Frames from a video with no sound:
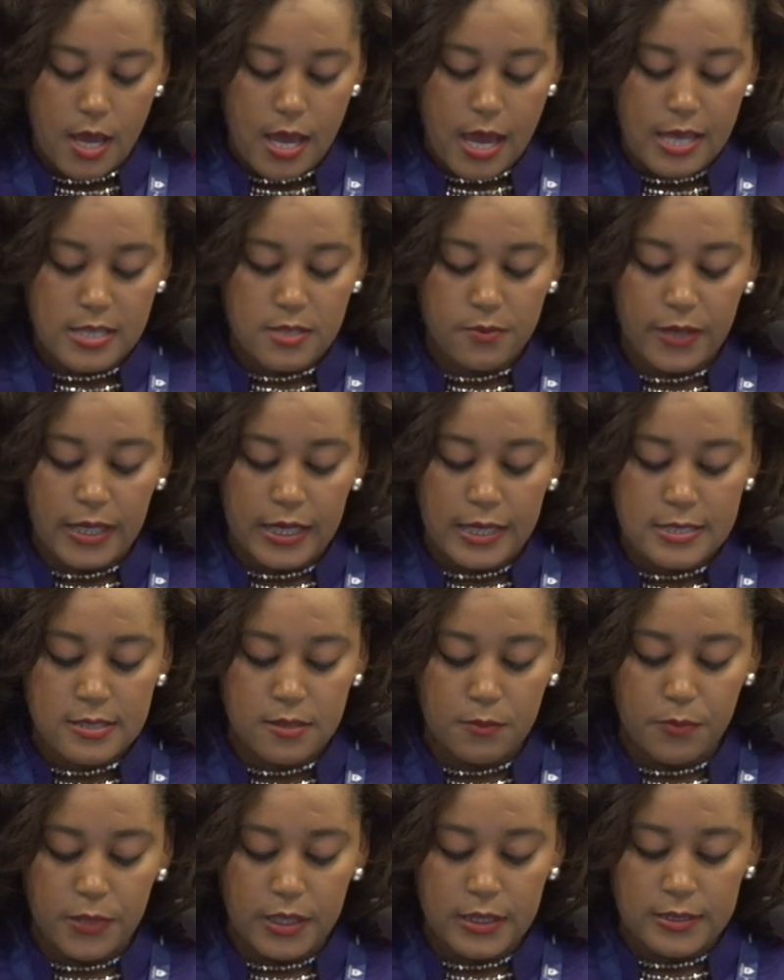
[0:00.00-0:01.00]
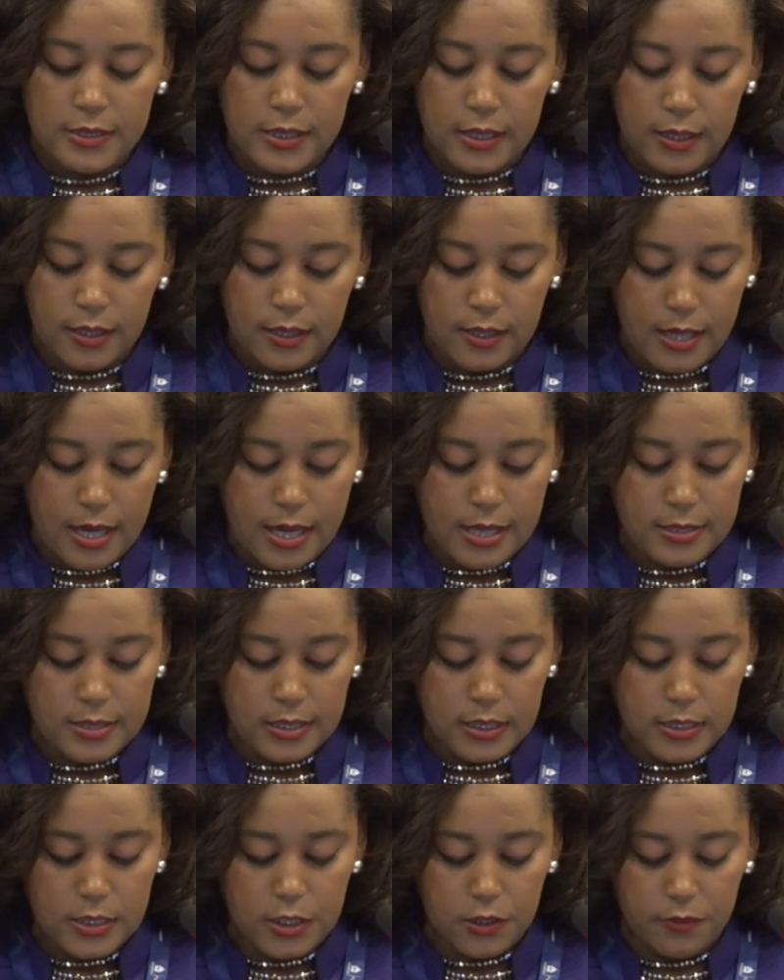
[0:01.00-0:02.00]
as well as the building and
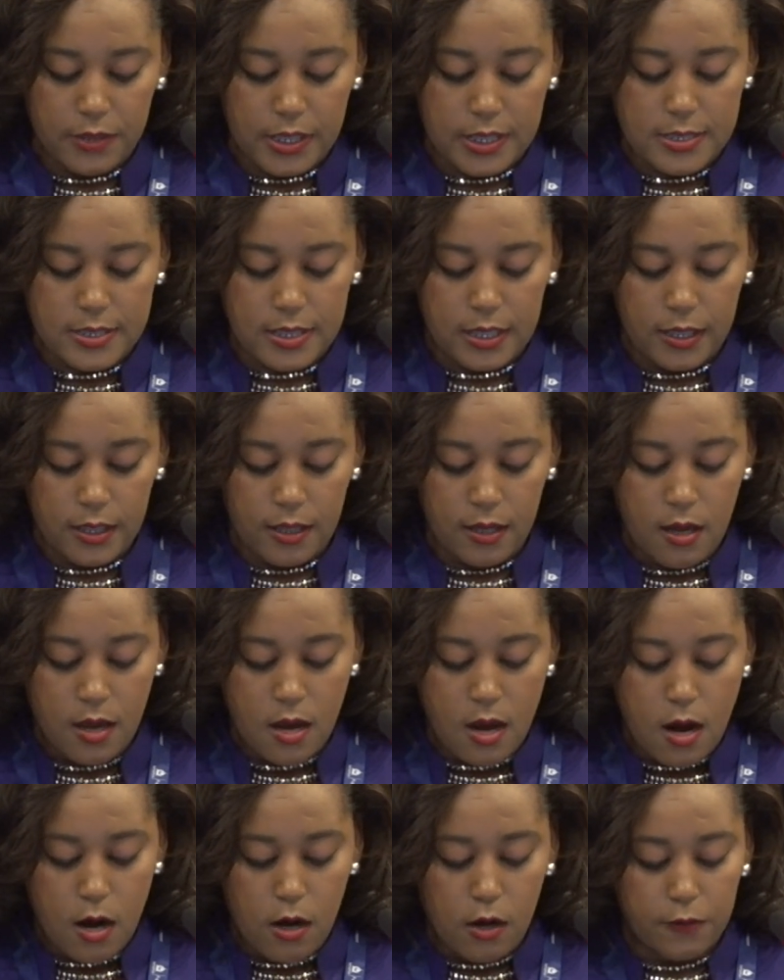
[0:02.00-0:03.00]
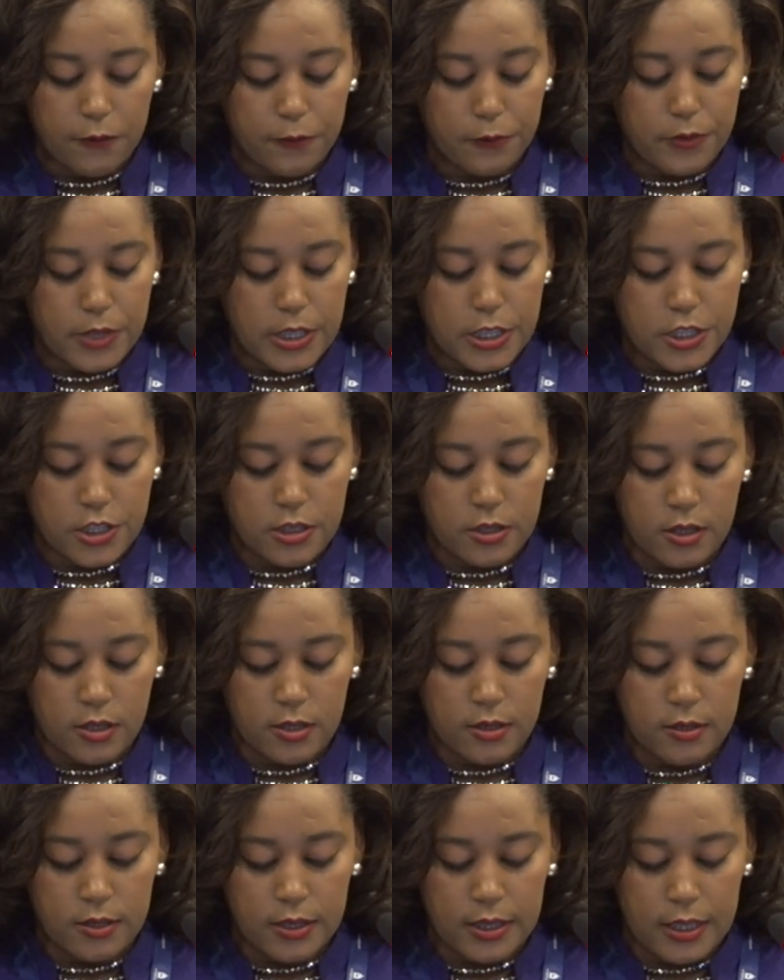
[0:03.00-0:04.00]
integrating of
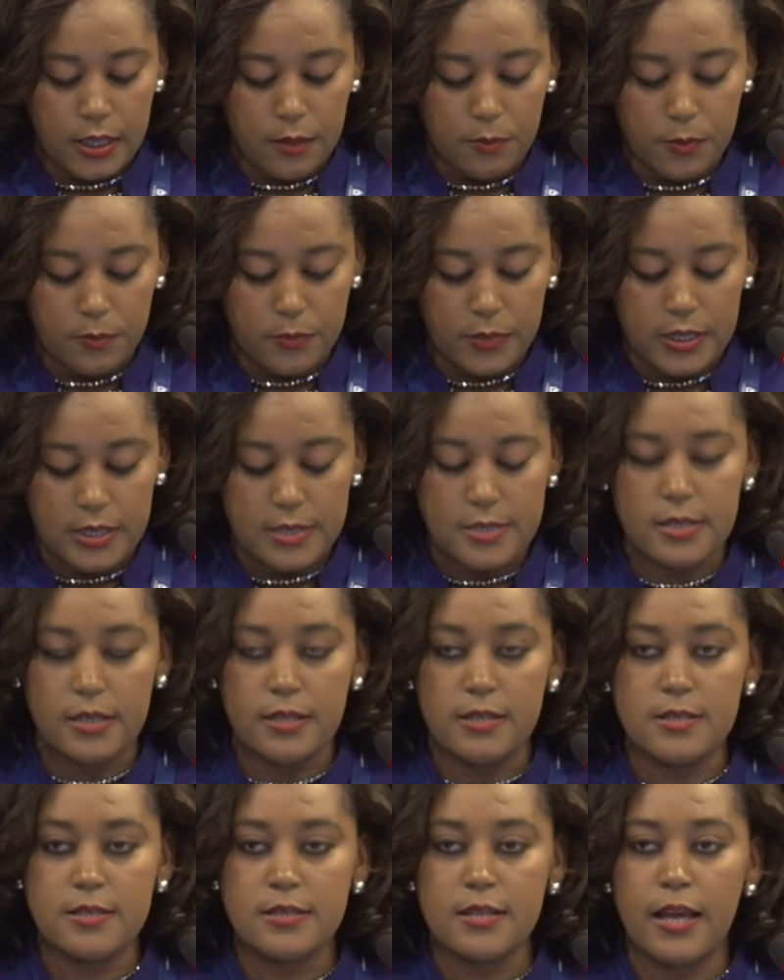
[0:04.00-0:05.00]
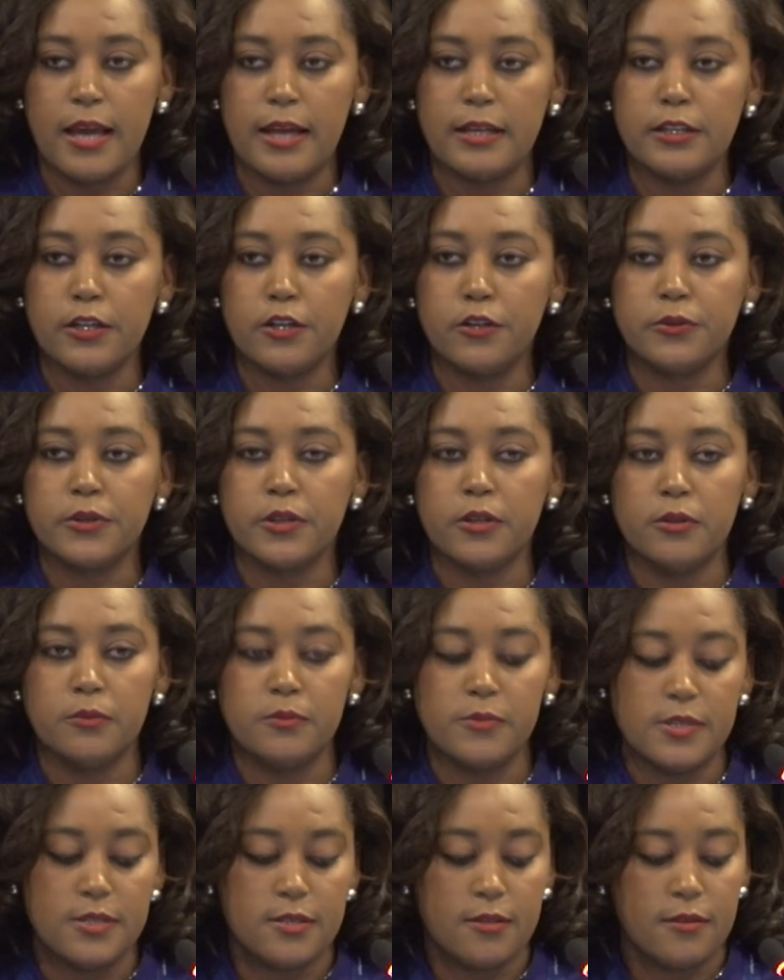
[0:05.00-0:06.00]
regional capabilities and
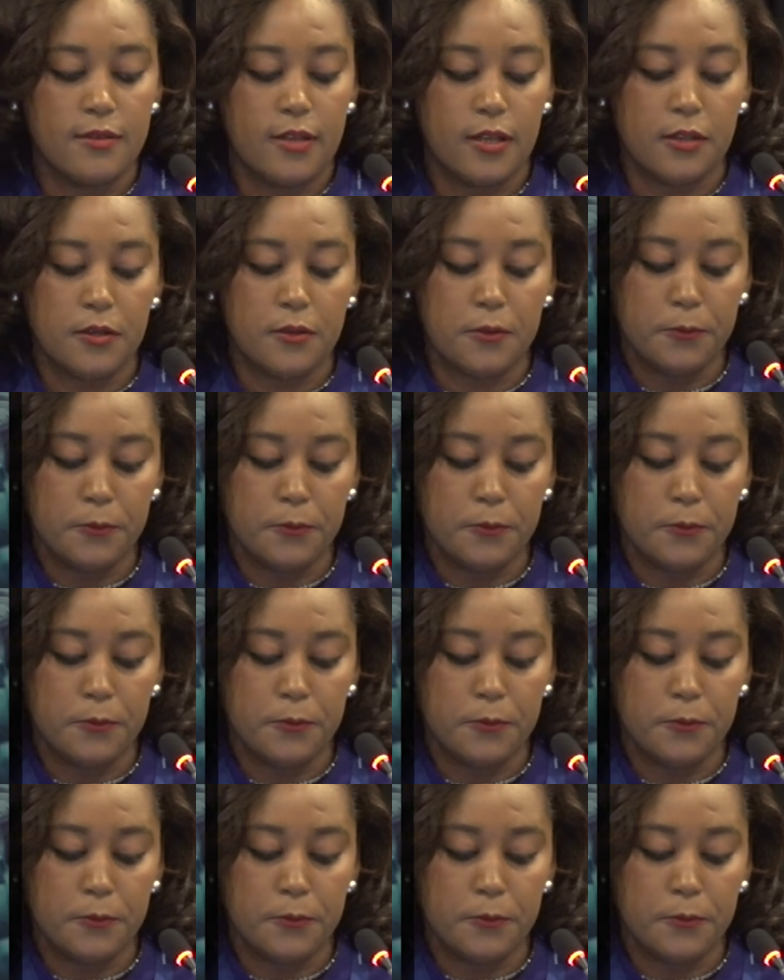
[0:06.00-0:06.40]
outcomes. Thank